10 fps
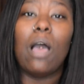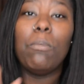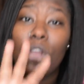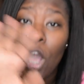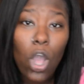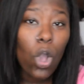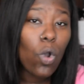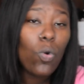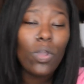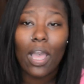I'm
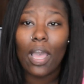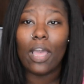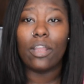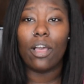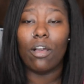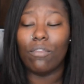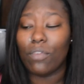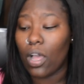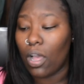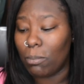no kind of
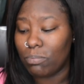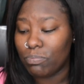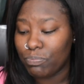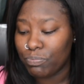um,